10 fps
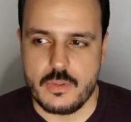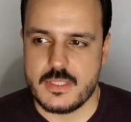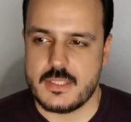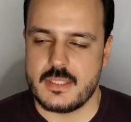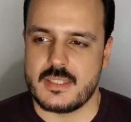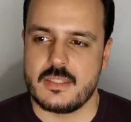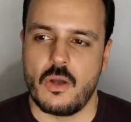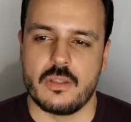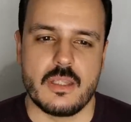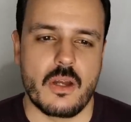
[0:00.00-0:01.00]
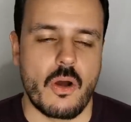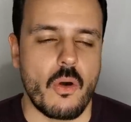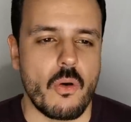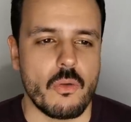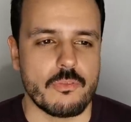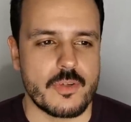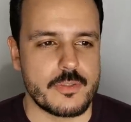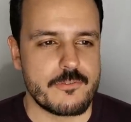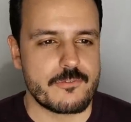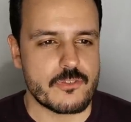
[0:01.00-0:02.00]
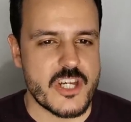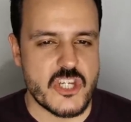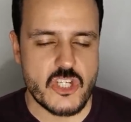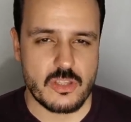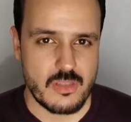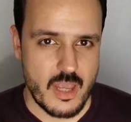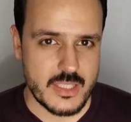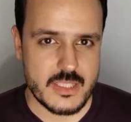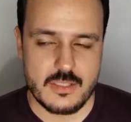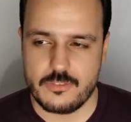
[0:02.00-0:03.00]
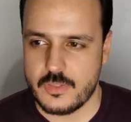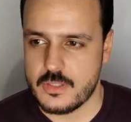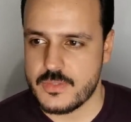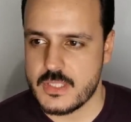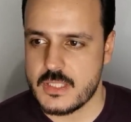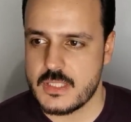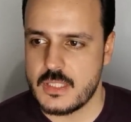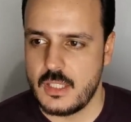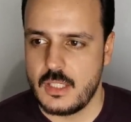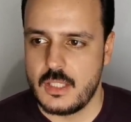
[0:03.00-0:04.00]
It's it, they are all very fresh, light fragrances,